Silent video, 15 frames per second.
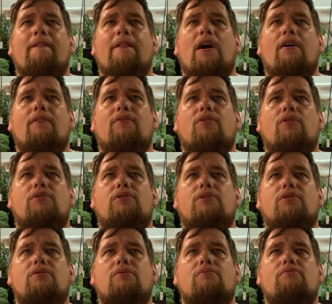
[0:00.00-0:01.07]
I've
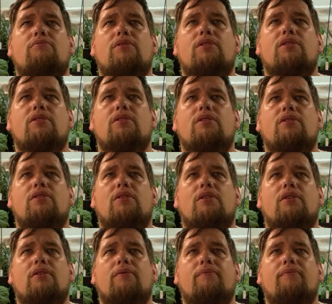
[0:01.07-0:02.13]
got me
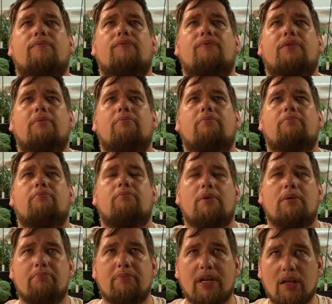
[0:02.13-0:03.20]

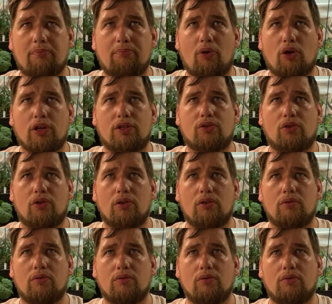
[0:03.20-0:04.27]
middle polytunnel.
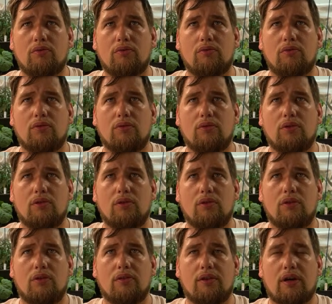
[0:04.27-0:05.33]

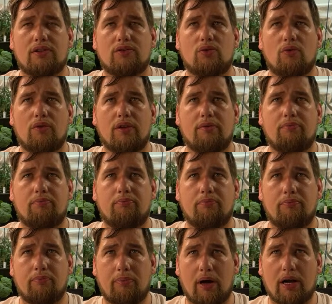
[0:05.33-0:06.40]
That's already
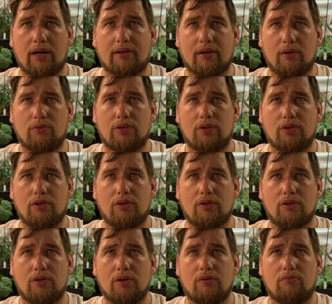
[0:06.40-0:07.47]
packed out.
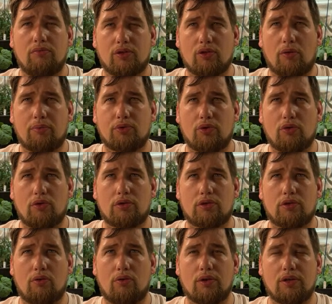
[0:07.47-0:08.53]
My top tunnel
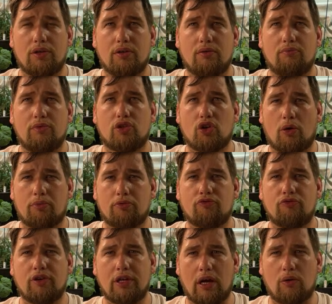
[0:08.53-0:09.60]
sorted. My top
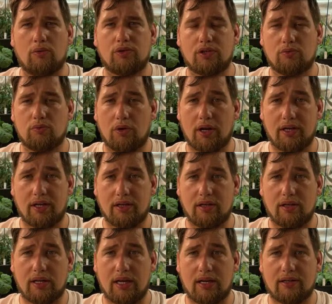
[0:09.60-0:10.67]
greenhouse is what I need
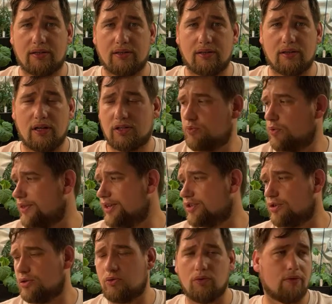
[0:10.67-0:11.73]
to get. That's where
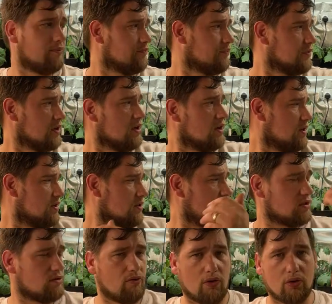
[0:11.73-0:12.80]
these are going.
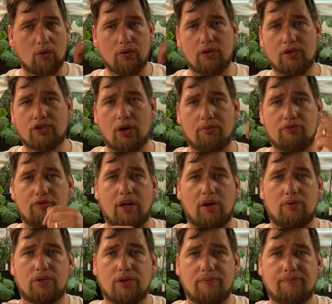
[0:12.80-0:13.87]
These are all going in the top
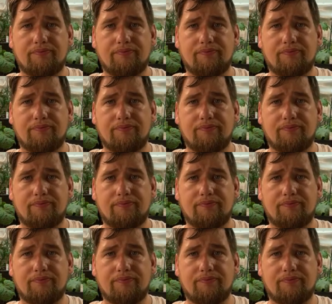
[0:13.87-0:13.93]
greenhouse.